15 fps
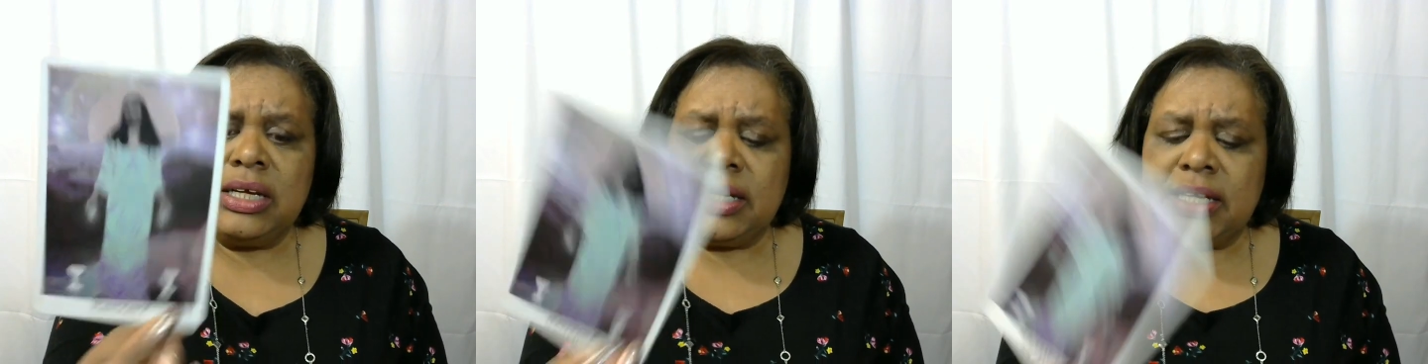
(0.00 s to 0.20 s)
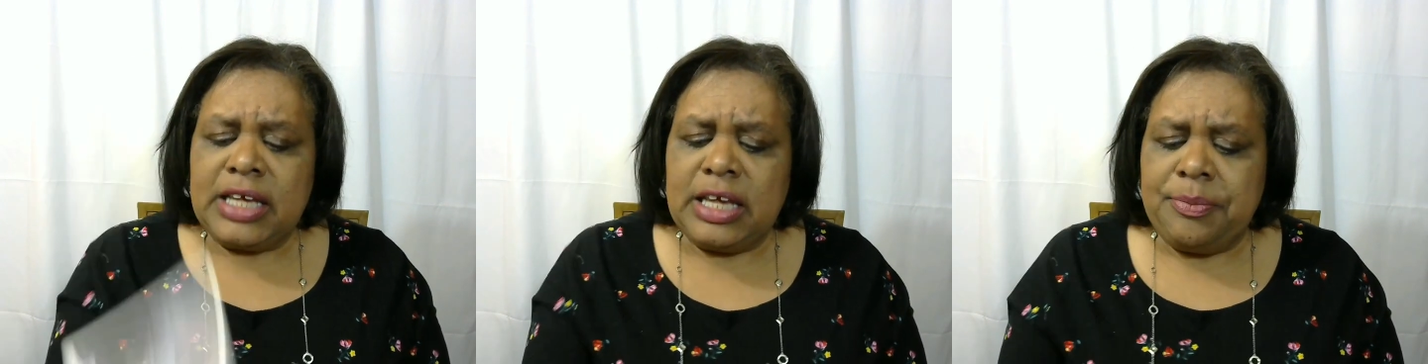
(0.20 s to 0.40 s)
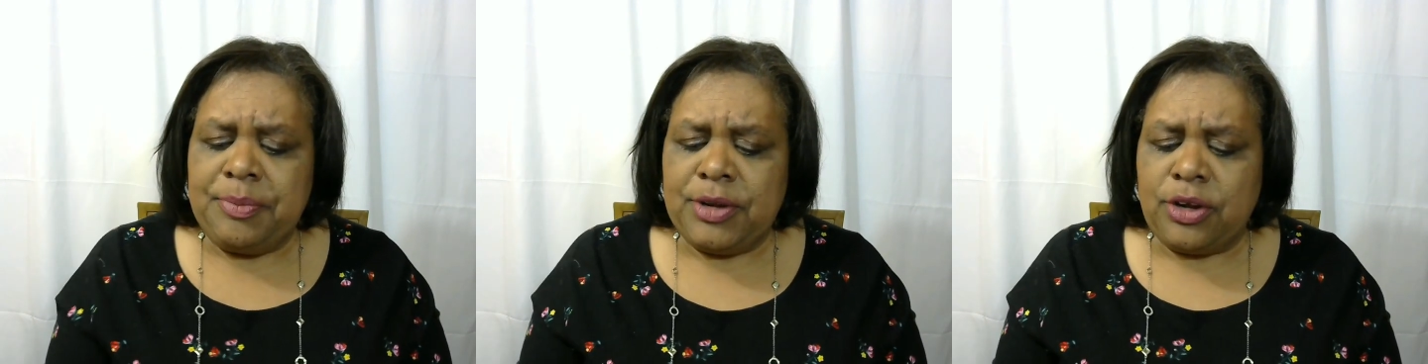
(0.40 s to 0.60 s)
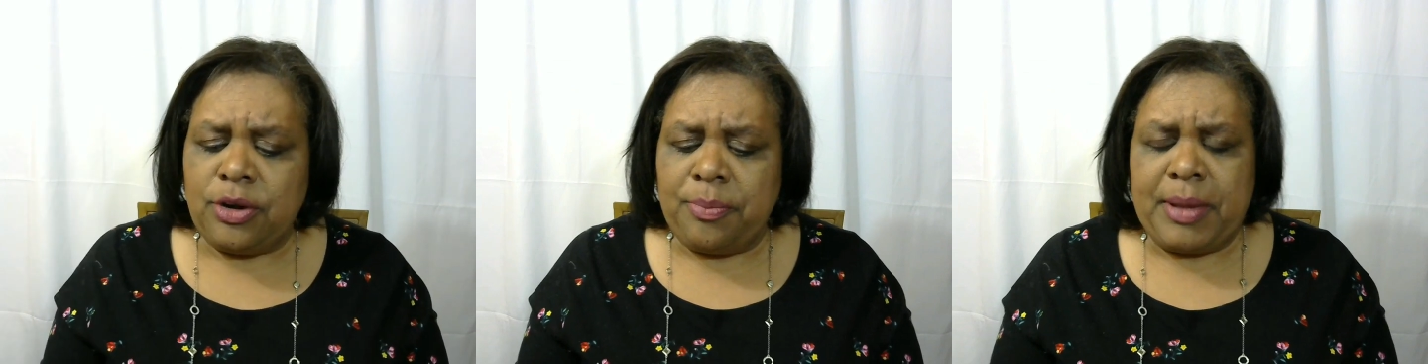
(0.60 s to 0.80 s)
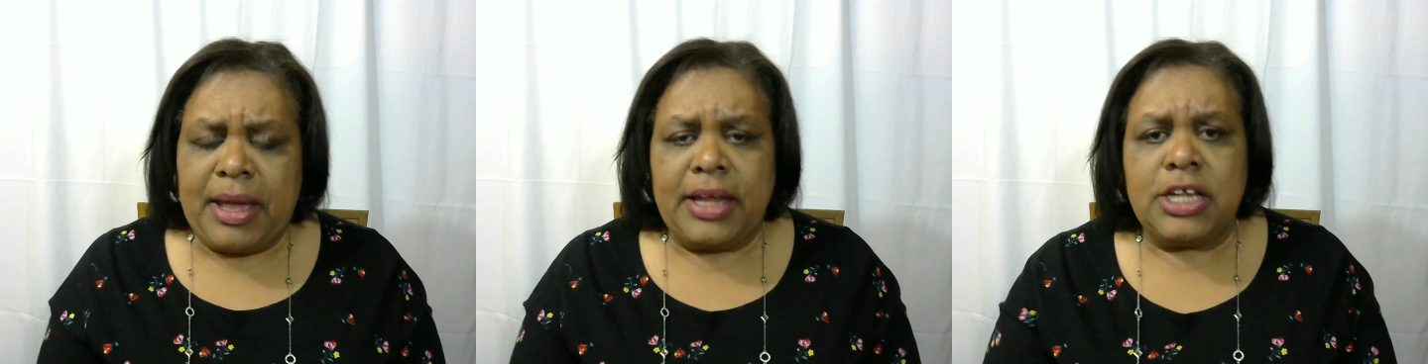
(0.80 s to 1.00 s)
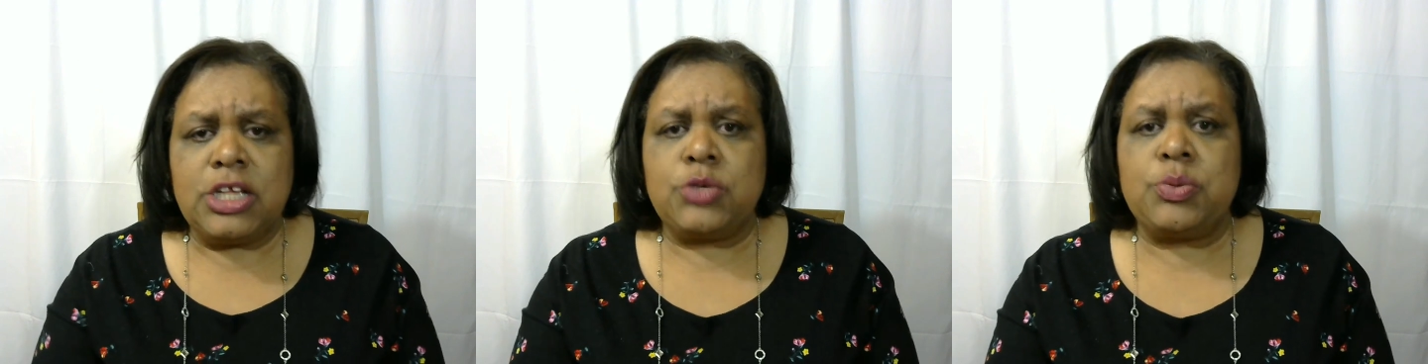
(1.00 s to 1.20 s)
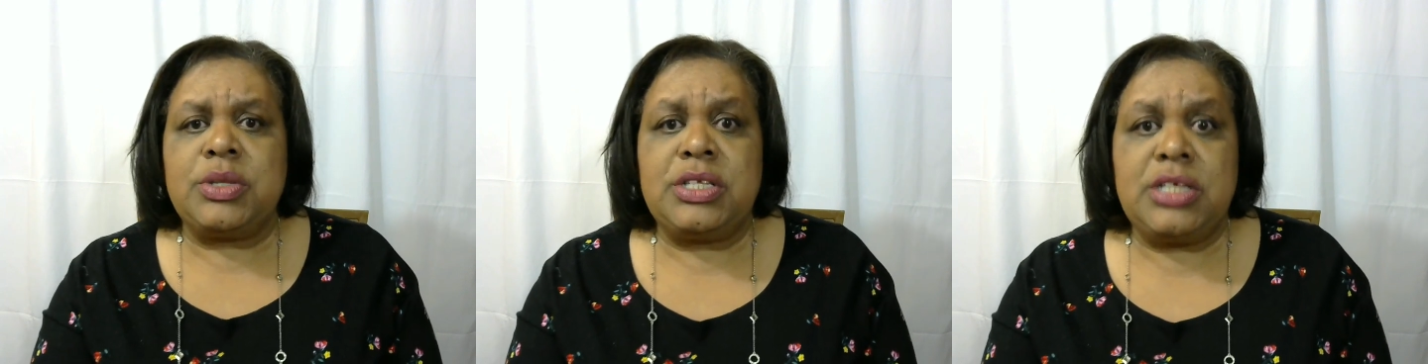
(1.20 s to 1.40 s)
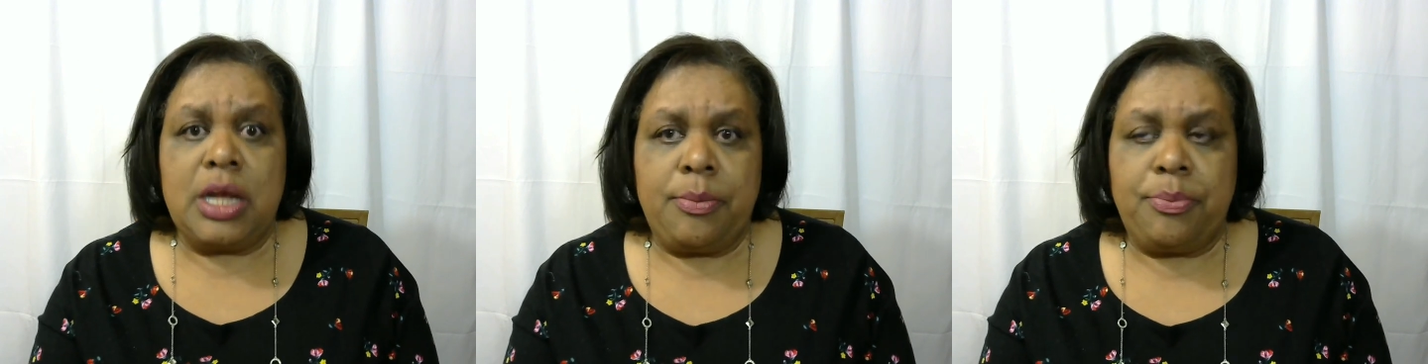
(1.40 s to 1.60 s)
Keeping your balance with
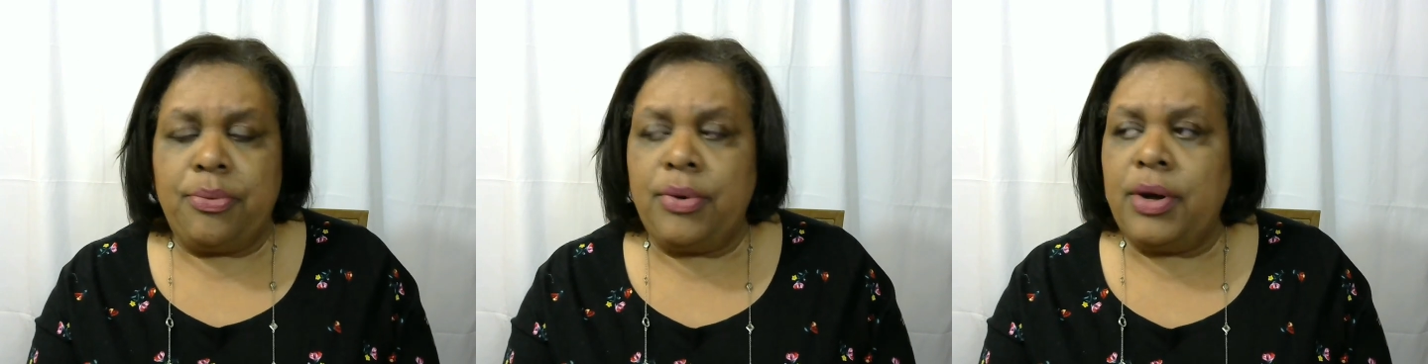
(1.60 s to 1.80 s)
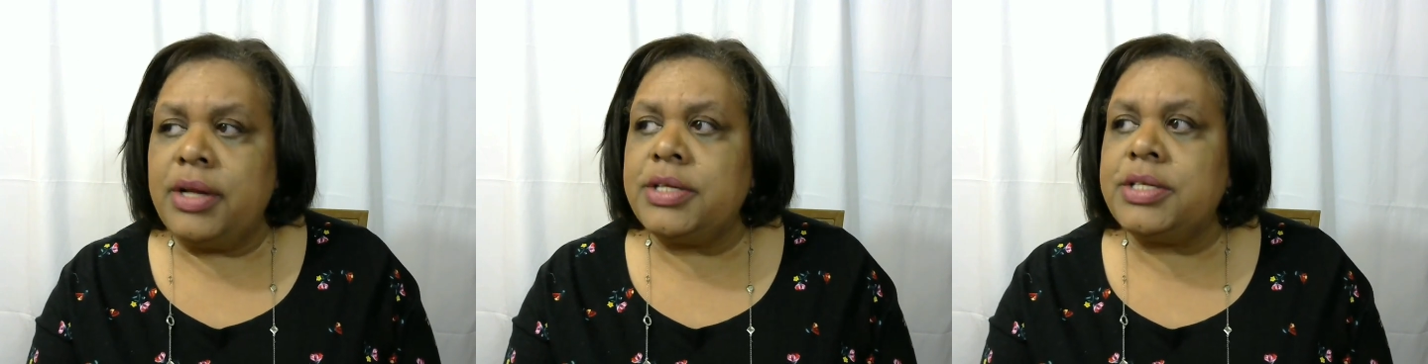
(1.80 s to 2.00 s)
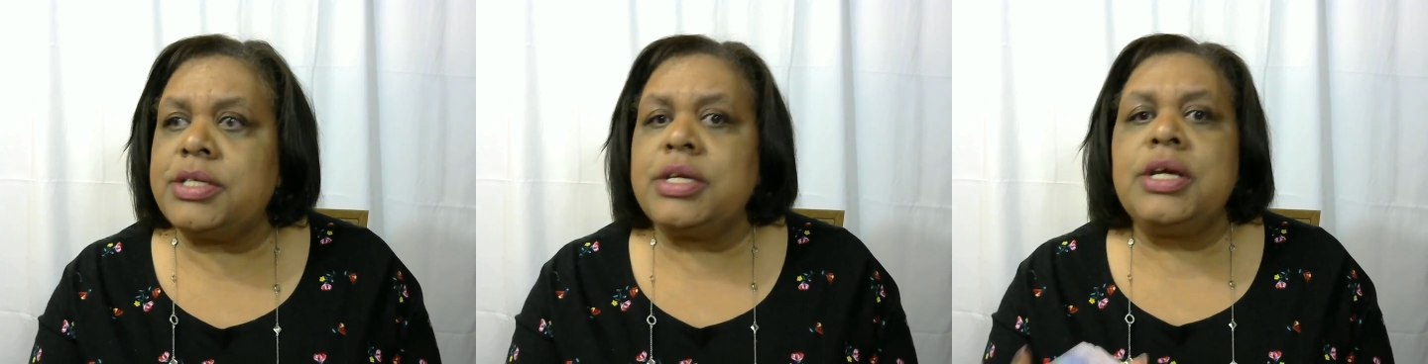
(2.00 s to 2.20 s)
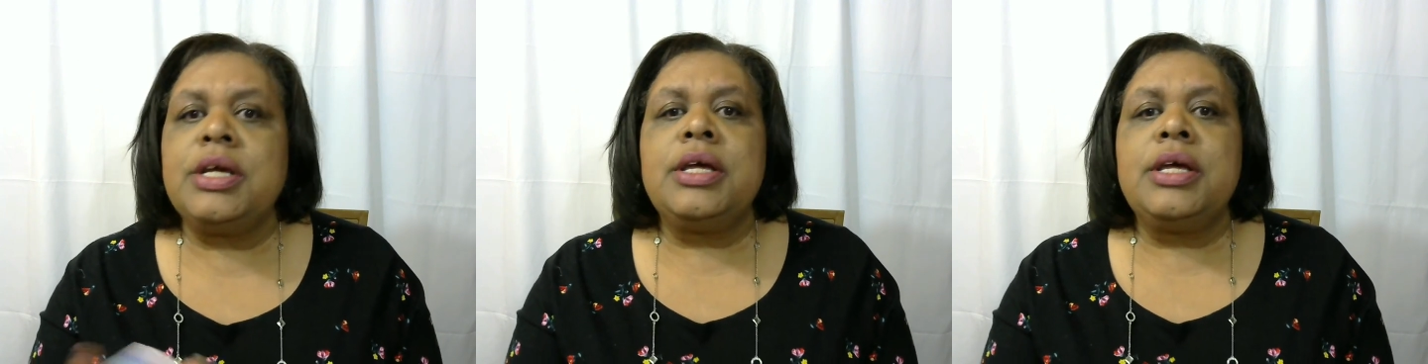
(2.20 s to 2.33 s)
temperance.